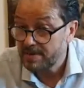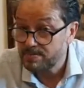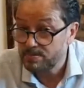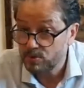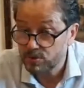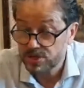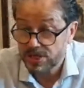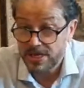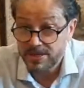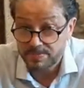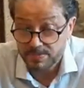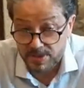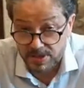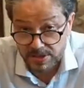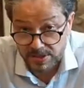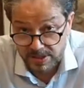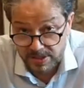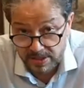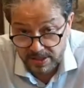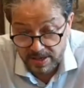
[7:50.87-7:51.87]
a Muslim
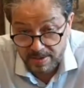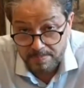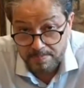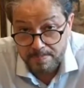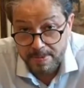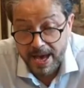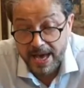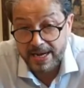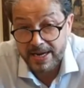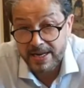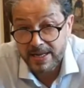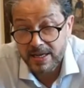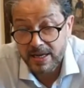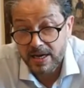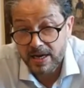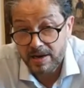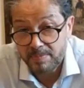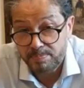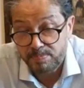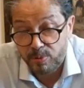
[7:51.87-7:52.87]
girl
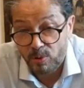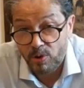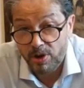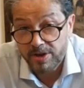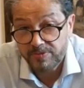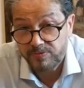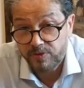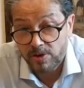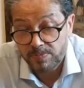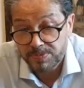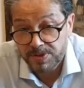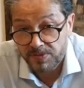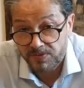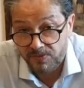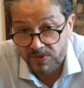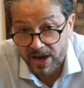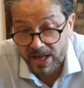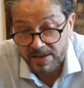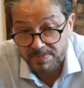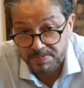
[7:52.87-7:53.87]
marrying a boy from the
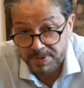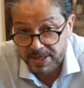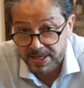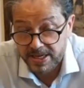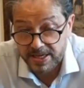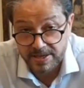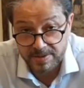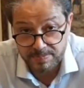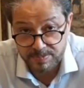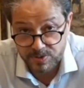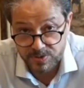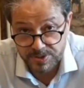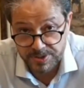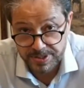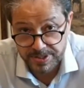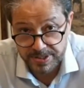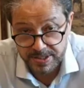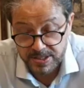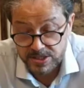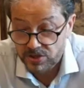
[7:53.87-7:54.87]
Valmiki
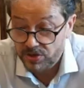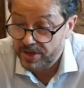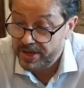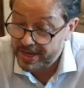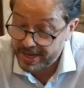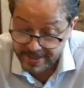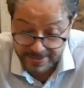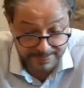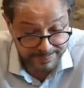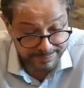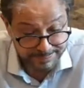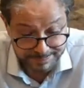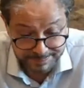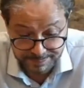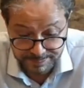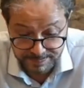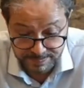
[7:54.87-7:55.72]
community. So hey,